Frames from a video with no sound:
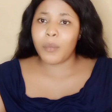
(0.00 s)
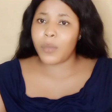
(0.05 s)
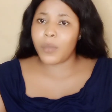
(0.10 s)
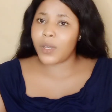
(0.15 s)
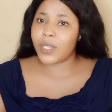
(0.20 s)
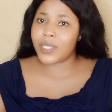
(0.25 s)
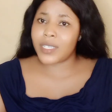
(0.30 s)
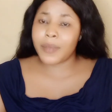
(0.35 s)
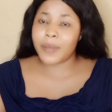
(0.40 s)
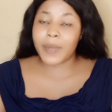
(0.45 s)

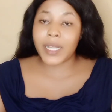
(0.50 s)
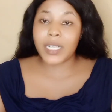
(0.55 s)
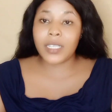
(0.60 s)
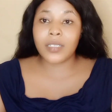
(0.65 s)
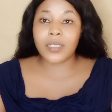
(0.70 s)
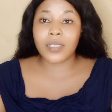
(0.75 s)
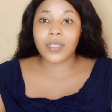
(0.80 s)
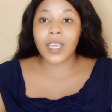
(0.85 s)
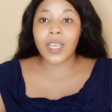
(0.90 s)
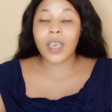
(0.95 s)
But
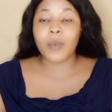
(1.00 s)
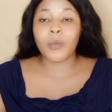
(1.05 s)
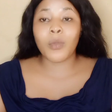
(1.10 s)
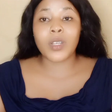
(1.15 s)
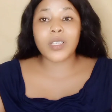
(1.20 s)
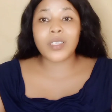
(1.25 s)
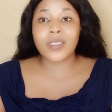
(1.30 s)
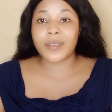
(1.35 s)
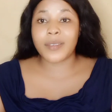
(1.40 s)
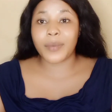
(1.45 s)
depending on
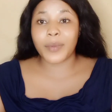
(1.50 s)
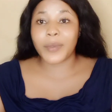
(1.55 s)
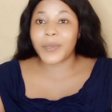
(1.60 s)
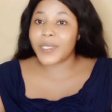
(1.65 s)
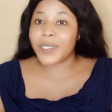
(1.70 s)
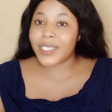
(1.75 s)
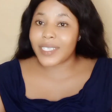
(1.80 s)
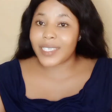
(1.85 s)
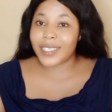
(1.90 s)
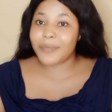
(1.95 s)
what you
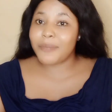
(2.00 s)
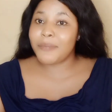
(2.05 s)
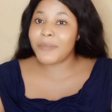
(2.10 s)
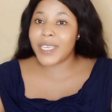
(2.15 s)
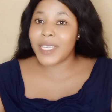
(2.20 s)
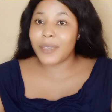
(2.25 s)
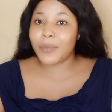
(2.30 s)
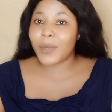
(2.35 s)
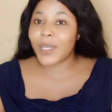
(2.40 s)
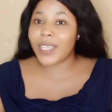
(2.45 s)

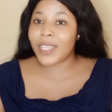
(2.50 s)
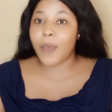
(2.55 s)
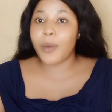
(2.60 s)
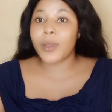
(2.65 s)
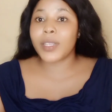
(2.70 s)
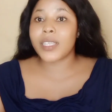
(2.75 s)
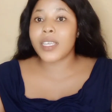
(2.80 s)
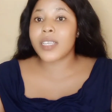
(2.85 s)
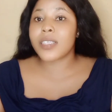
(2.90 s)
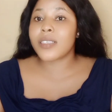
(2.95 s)
want, what I
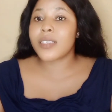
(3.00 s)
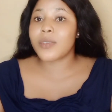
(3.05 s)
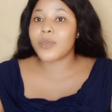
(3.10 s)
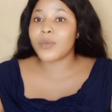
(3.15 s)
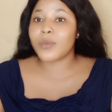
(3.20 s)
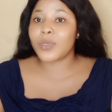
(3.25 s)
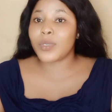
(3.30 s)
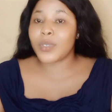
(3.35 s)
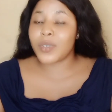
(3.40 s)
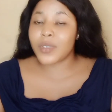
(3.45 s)
wanted
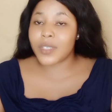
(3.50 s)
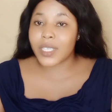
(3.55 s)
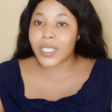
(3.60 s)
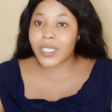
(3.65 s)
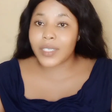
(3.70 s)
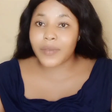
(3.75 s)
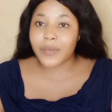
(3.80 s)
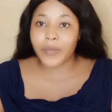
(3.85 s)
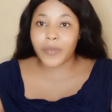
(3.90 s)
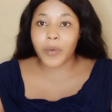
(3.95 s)
to use
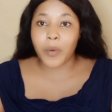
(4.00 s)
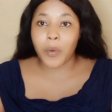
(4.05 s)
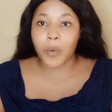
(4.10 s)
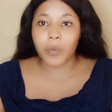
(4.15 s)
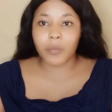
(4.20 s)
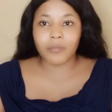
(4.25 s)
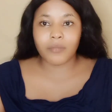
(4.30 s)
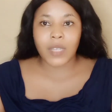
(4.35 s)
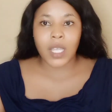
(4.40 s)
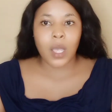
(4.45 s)
it for
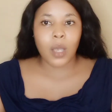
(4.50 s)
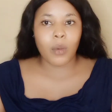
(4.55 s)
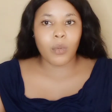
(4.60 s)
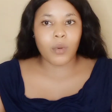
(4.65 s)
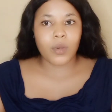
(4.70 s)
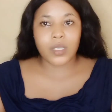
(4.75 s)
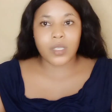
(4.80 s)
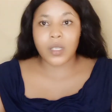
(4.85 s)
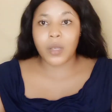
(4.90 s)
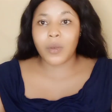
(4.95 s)

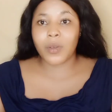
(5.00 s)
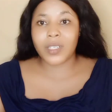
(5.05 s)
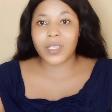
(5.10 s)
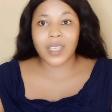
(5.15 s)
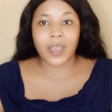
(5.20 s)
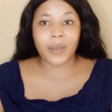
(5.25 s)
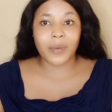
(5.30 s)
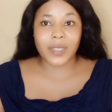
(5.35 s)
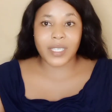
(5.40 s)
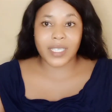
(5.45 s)
was not
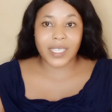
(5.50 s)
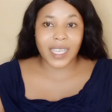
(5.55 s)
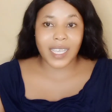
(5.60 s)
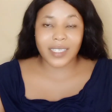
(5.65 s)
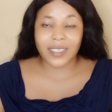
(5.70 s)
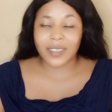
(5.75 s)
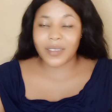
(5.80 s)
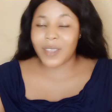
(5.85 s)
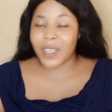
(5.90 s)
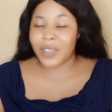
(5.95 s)
what I was
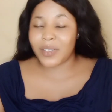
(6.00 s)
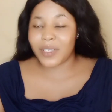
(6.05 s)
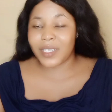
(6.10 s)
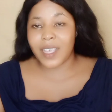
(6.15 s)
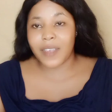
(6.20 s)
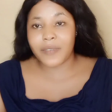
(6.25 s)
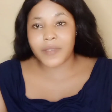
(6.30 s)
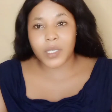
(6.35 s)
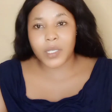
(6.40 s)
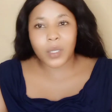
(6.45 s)
getting. So I
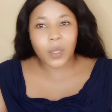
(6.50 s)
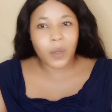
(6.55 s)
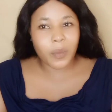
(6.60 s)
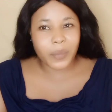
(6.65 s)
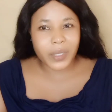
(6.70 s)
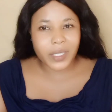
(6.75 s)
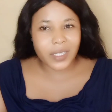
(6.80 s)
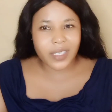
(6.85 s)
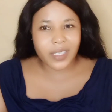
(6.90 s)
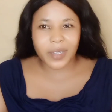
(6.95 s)
just have to
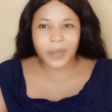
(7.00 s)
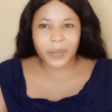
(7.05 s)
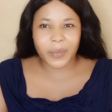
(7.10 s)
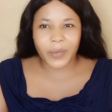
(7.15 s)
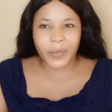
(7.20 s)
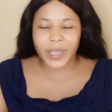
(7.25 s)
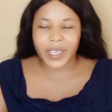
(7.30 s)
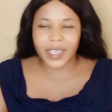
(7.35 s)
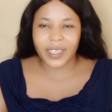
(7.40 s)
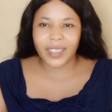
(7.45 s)
dump it
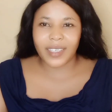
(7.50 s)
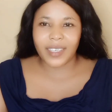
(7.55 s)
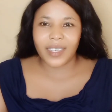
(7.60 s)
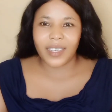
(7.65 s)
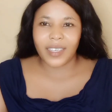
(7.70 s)
somewhere.